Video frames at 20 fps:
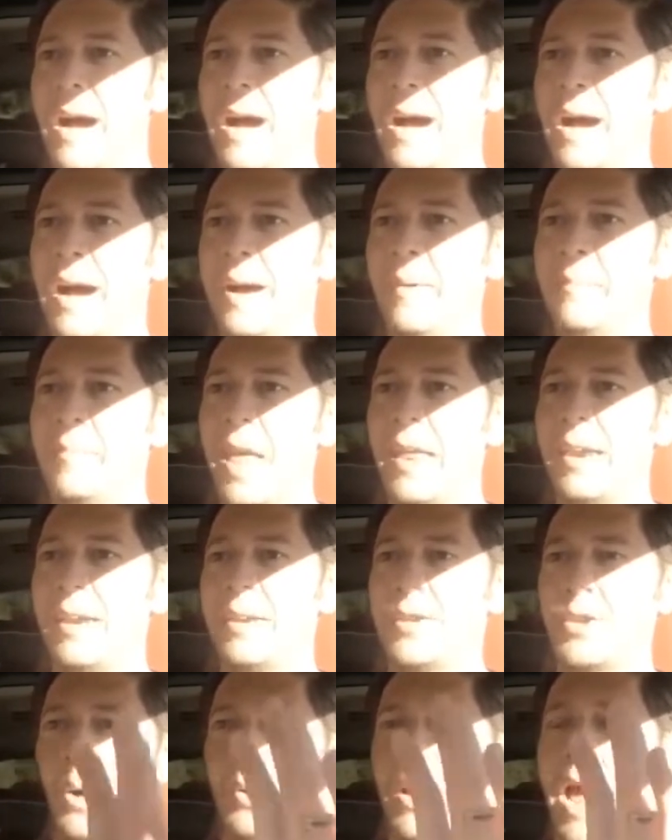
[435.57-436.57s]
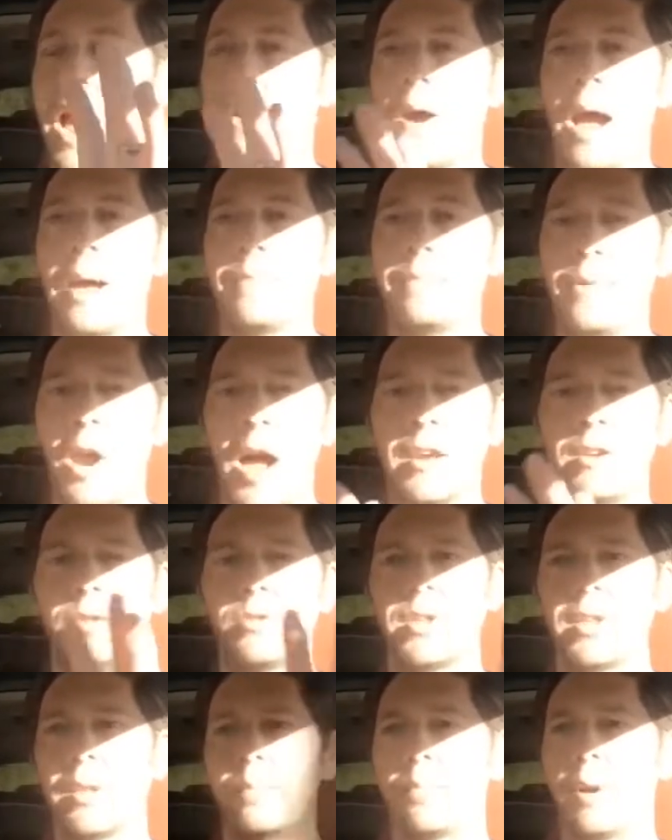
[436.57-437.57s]
And so now I'm not
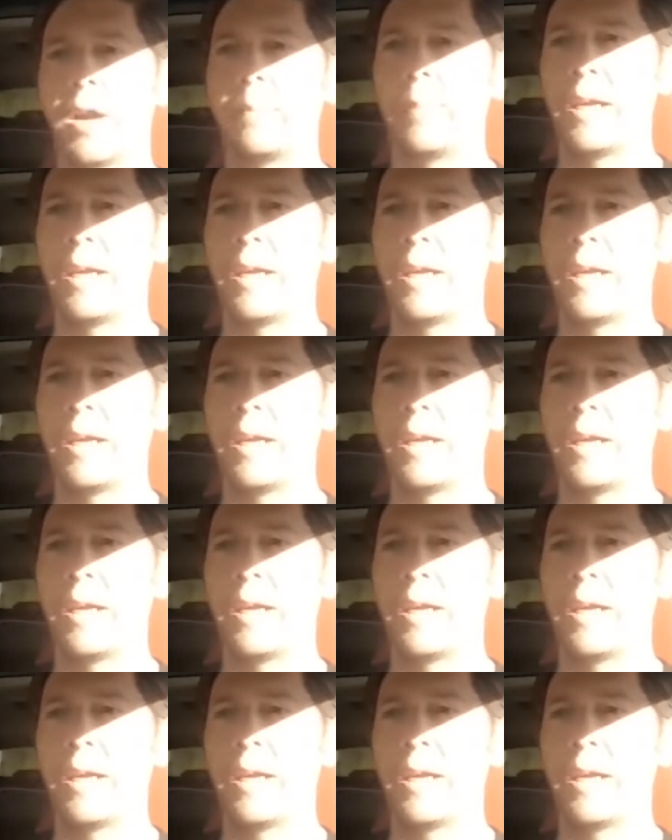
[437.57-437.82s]
using the brake